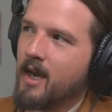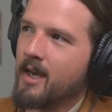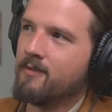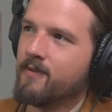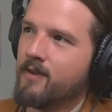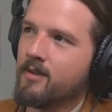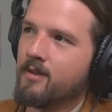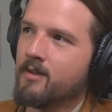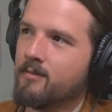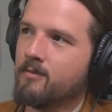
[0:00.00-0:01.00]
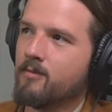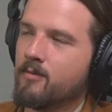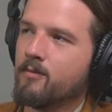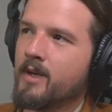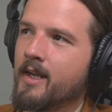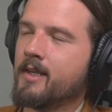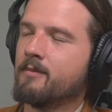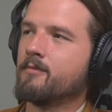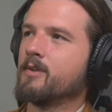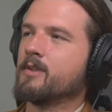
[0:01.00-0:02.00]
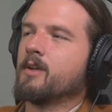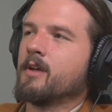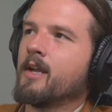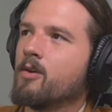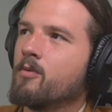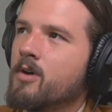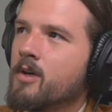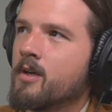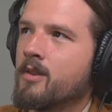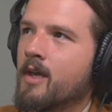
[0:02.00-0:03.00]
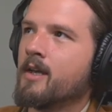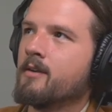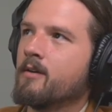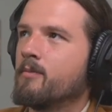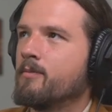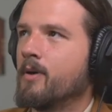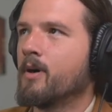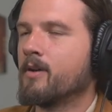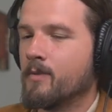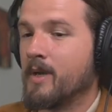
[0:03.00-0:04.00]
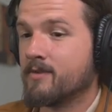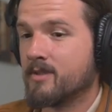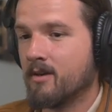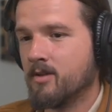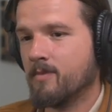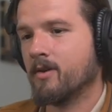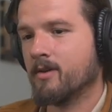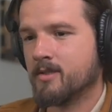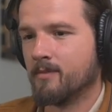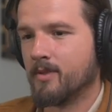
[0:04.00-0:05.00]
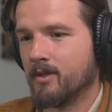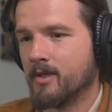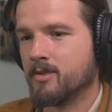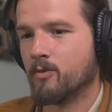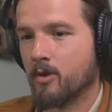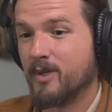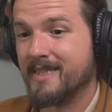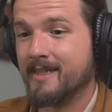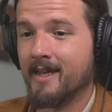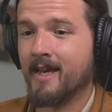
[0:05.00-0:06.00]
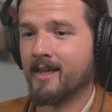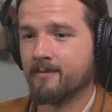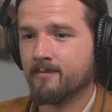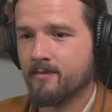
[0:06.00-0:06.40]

I feel when I was looking at your work that part of it we haven't talked about is the ability to work with DNA.